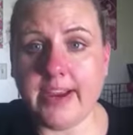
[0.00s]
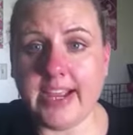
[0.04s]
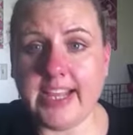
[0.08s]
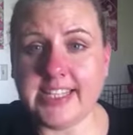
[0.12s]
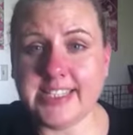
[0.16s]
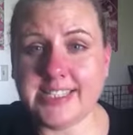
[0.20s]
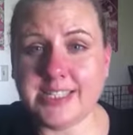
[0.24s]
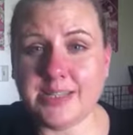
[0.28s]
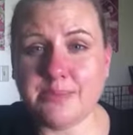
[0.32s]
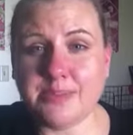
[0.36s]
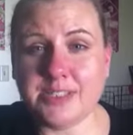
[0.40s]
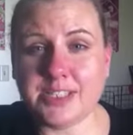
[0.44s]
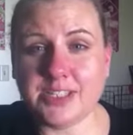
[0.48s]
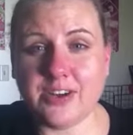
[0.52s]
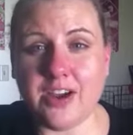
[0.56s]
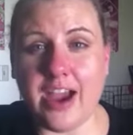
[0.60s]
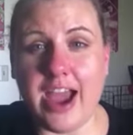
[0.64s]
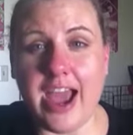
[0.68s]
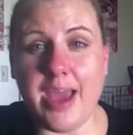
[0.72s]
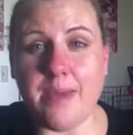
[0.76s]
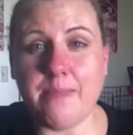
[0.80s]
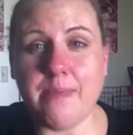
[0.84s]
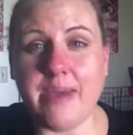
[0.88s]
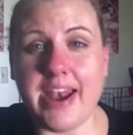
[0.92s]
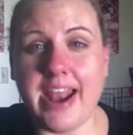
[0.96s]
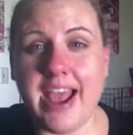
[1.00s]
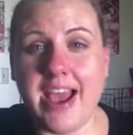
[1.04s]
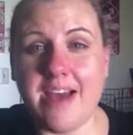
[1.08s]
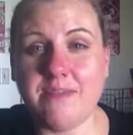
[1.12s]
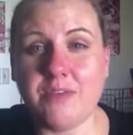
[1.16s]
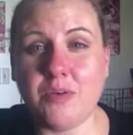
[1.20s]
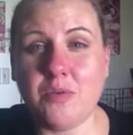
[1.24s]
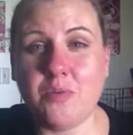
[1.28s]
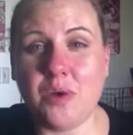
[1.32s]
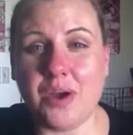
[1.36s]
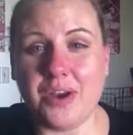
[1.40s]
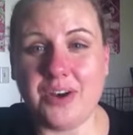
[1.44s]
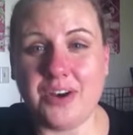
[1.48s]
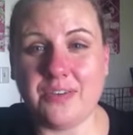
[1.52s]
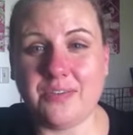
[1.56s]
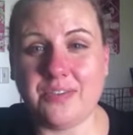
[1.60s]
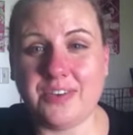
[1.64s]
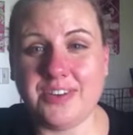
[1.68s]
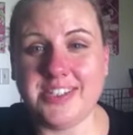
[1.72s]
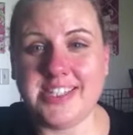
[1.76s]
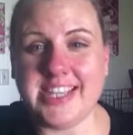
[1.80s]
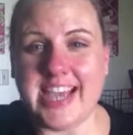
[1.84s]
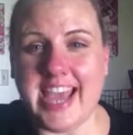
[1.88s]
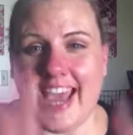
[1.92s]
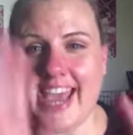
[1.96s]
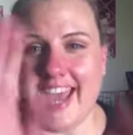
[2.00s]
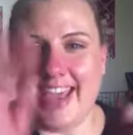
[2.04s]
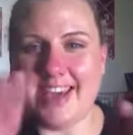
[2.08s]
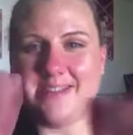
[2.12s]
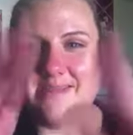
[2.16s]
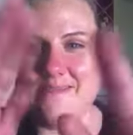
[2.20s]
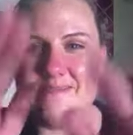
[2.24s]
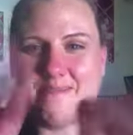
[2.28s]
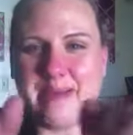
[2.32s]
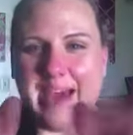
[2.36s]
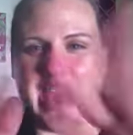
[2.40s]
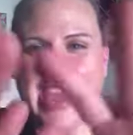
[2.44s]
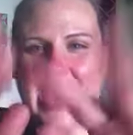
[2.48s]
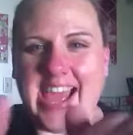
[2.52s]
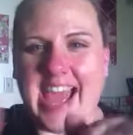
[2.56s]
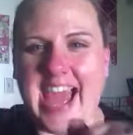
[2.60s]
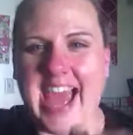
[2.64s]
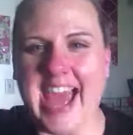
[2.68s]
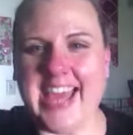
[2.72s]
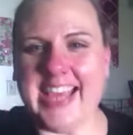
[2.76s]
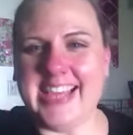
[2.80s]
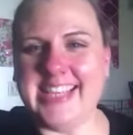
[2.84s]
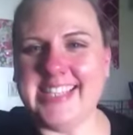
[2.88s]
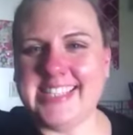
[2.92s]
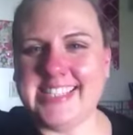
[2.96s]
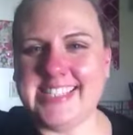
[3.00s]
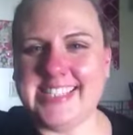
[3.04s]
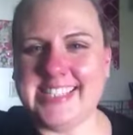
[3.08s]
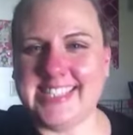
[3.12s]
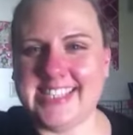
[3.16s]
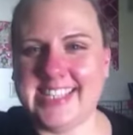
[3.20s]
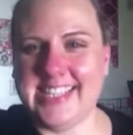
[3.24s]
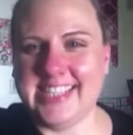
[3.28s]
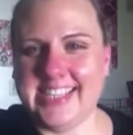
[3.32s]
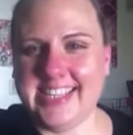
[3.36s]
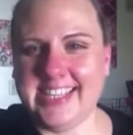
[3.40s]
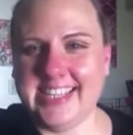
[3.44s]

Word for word: rate, and subscribe and have a wonderful day. Bye guys.